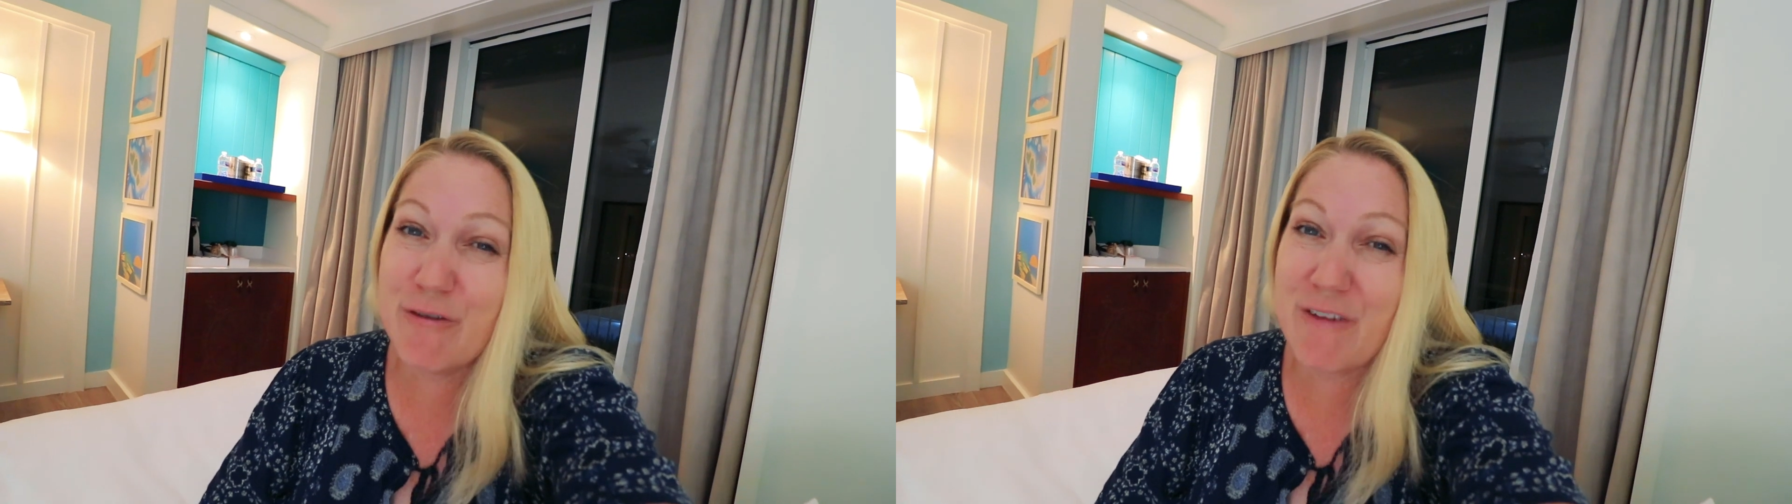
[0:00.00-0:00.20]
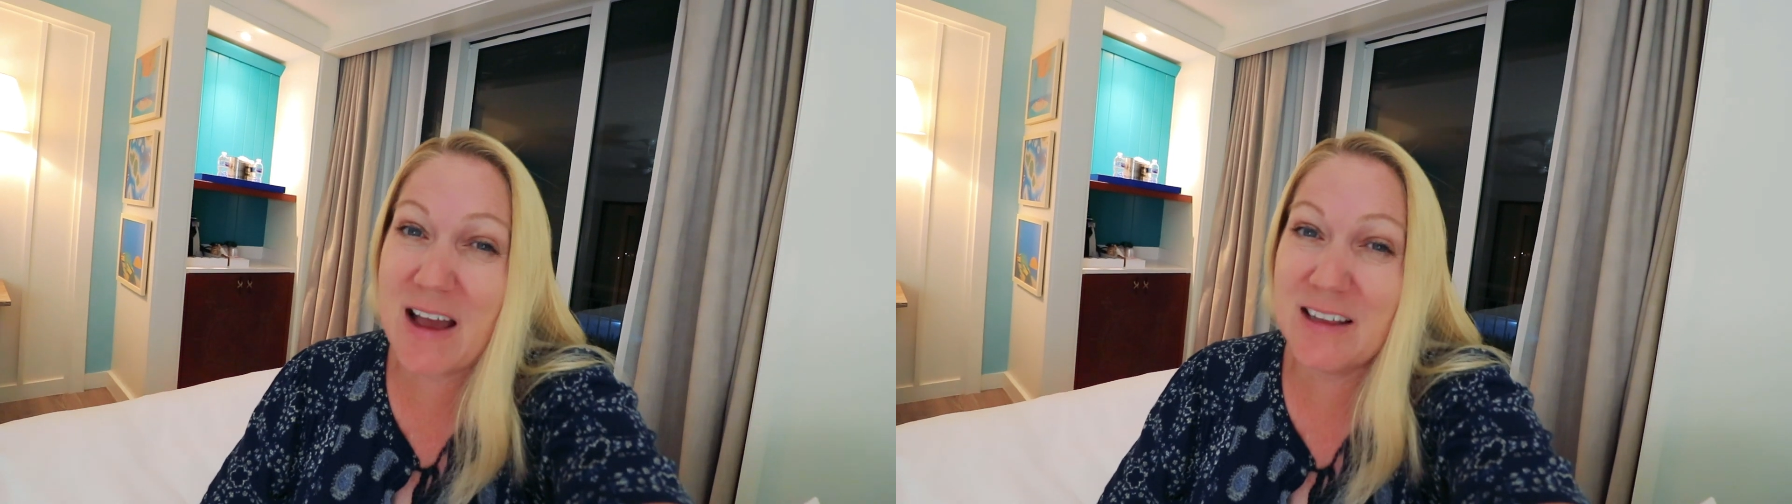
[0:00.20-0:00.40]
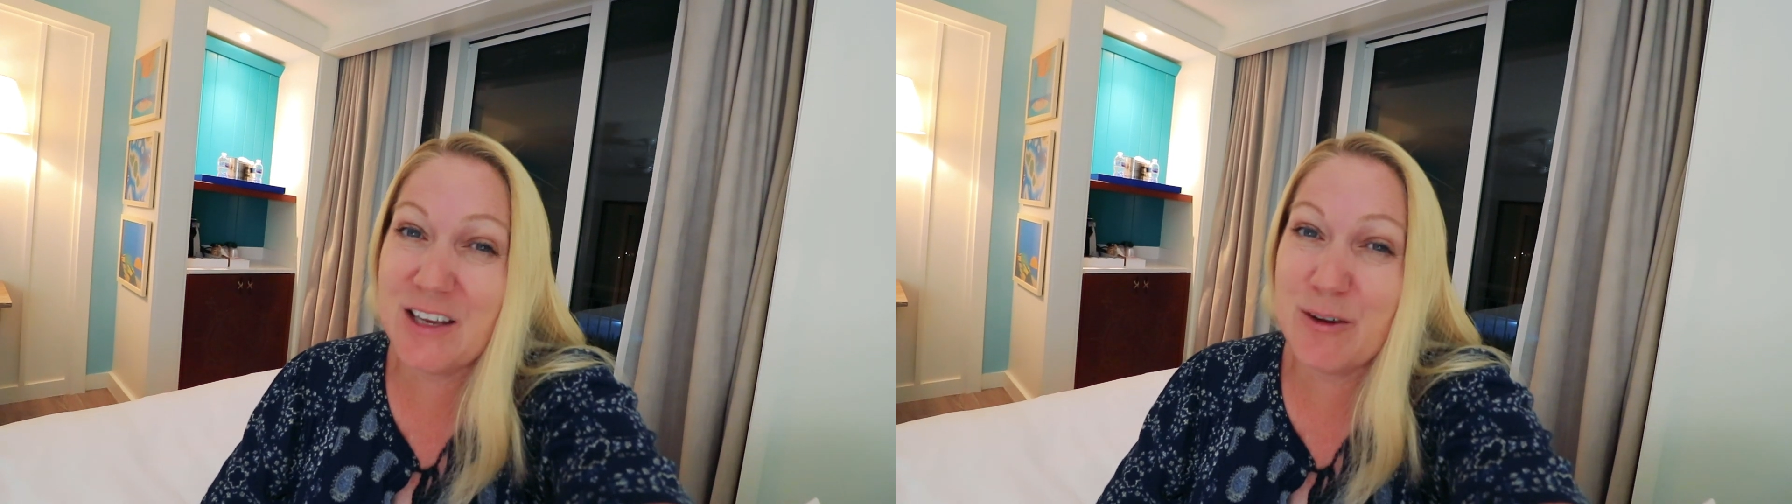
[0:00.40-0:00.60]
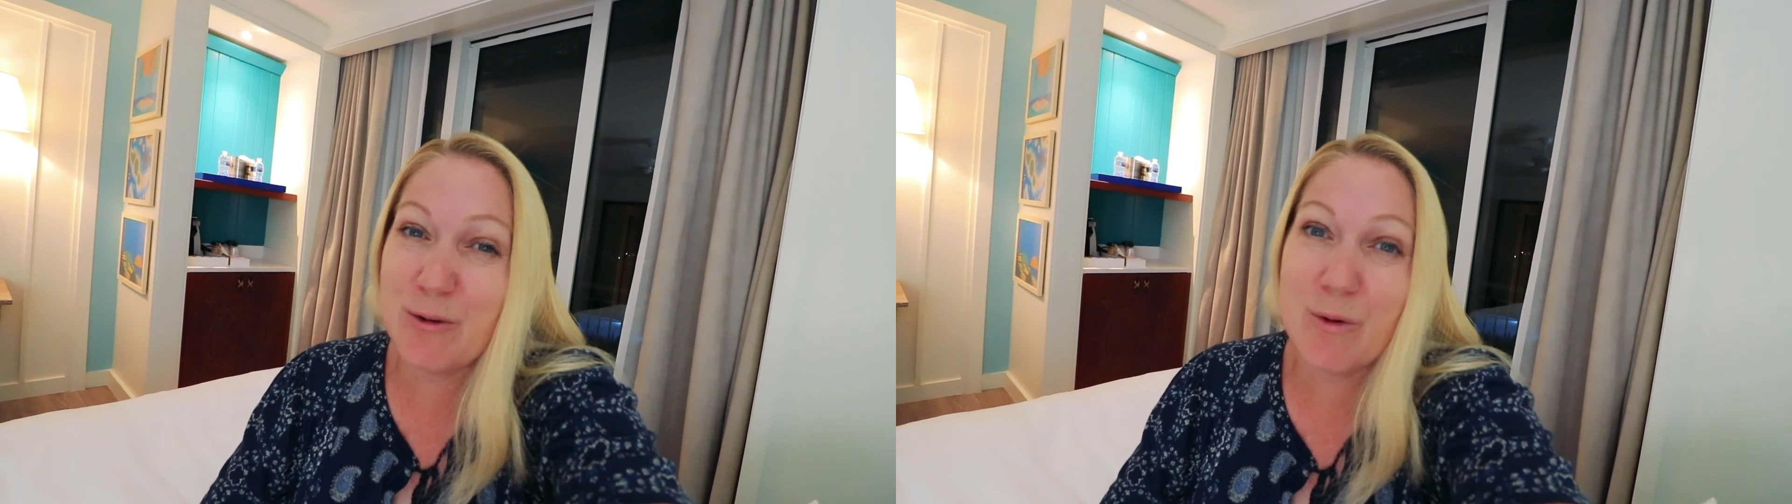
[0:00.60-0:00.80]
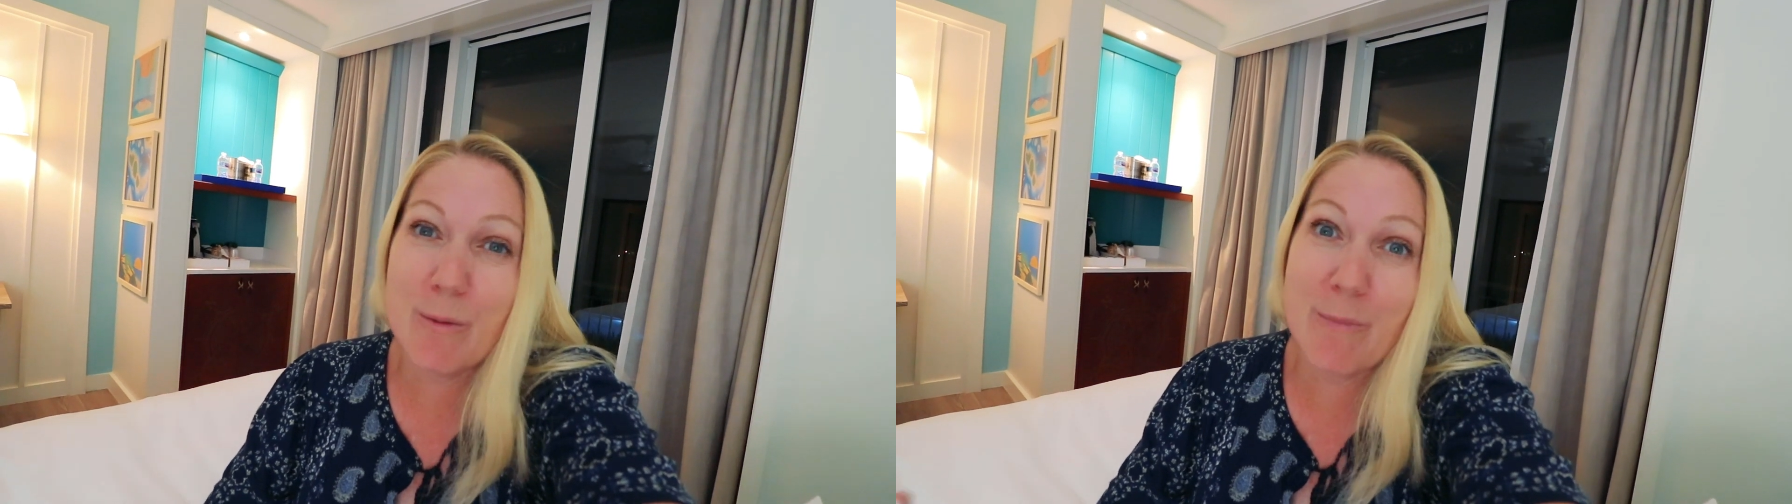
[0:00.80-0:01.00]

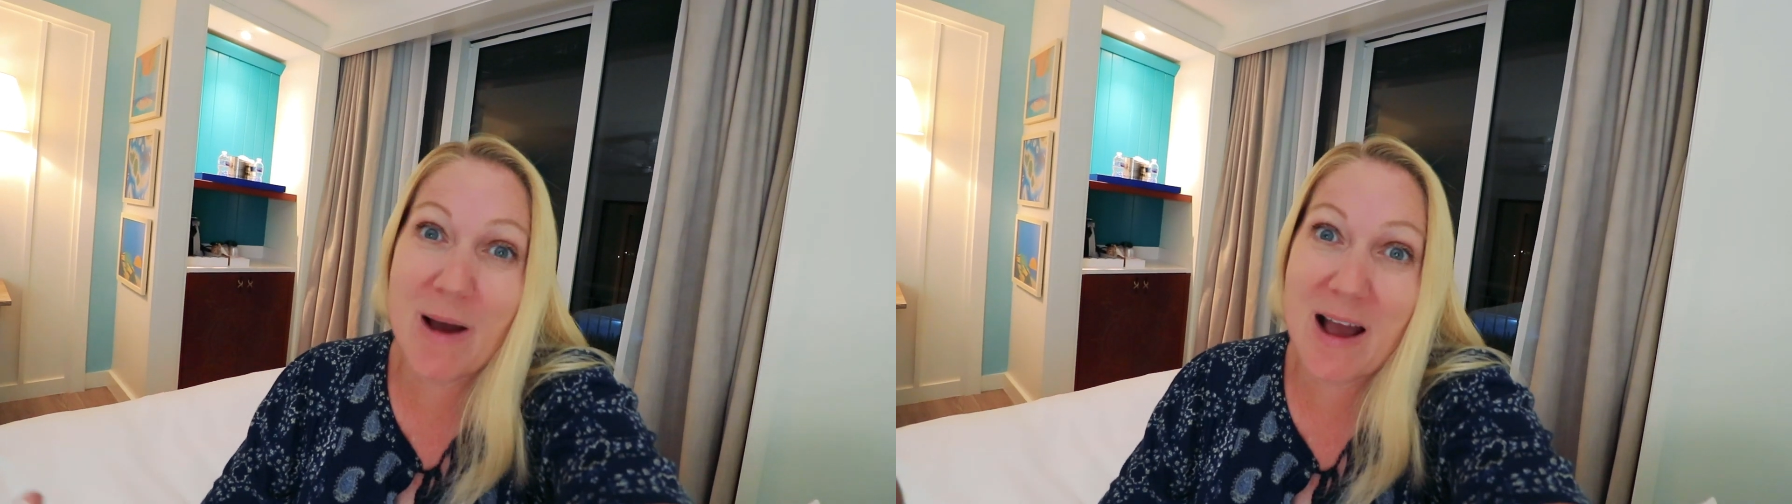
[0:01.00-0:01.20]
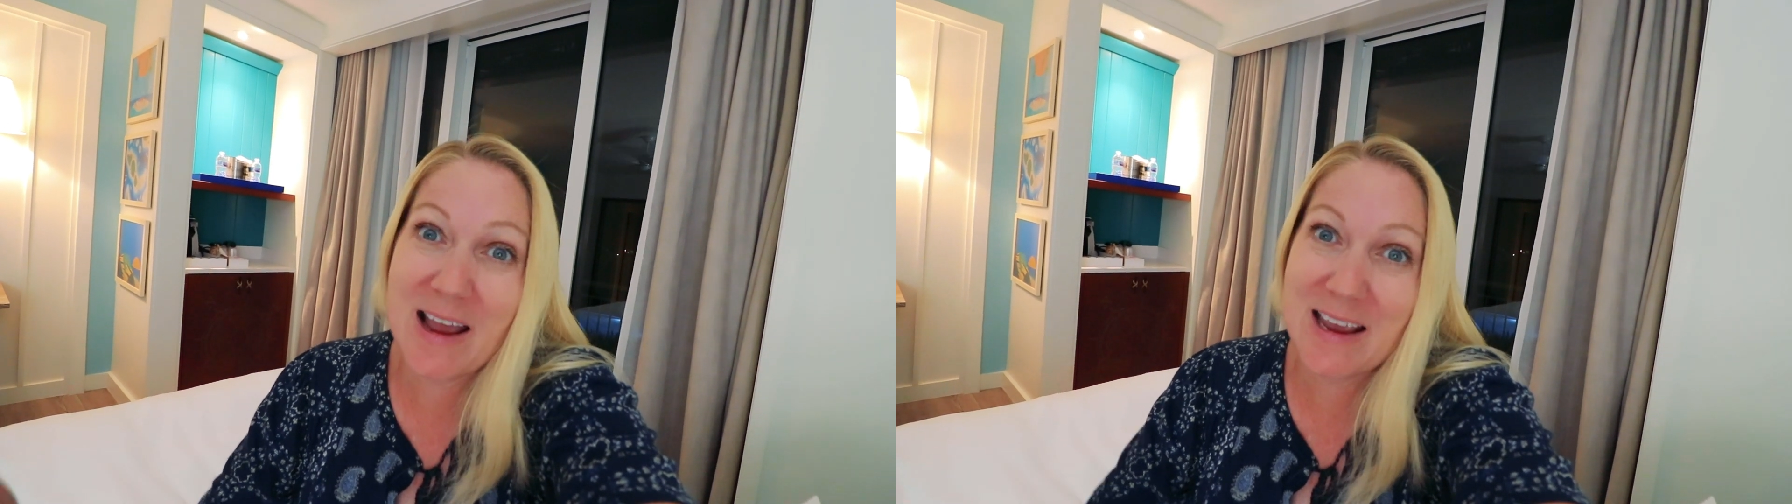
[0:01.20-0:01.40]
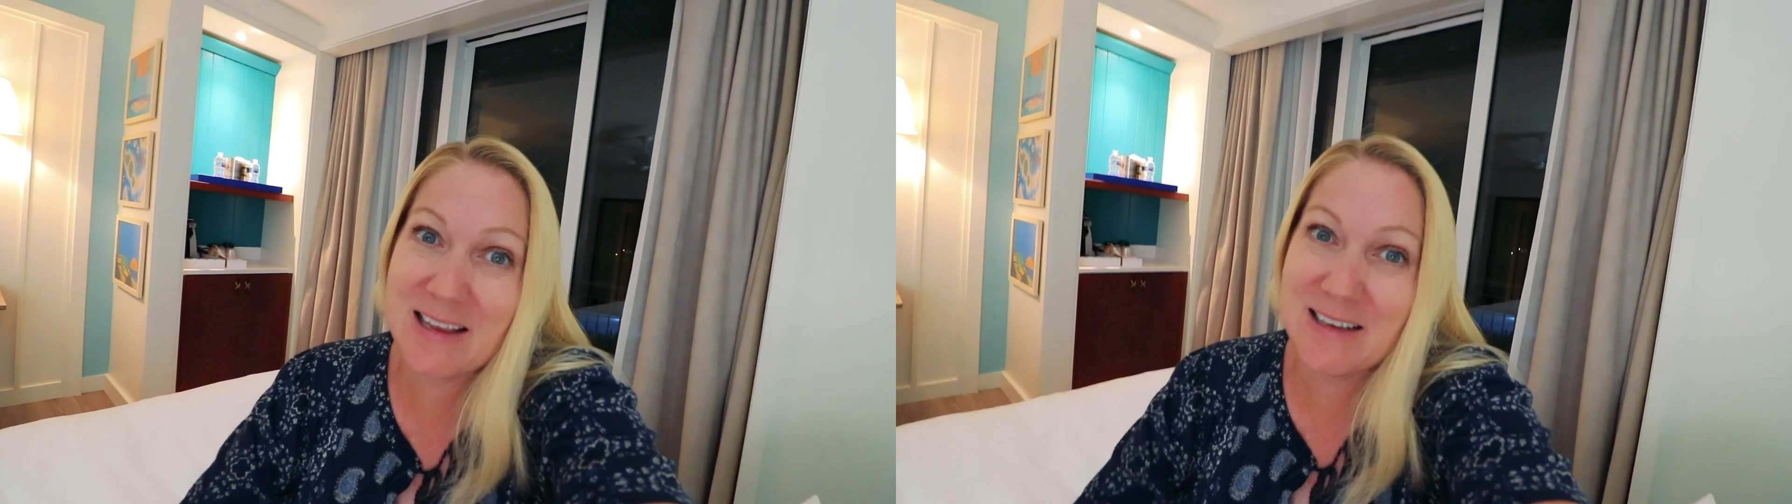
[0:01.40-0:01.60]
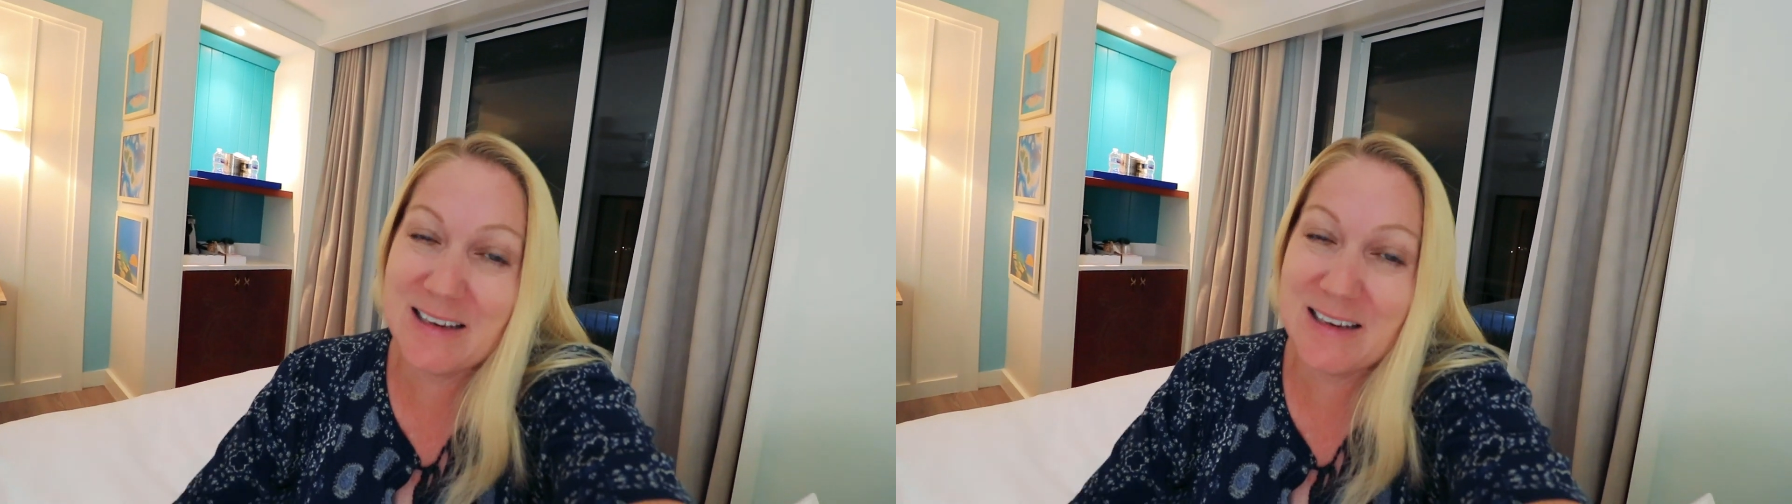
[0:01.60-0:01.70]
value by,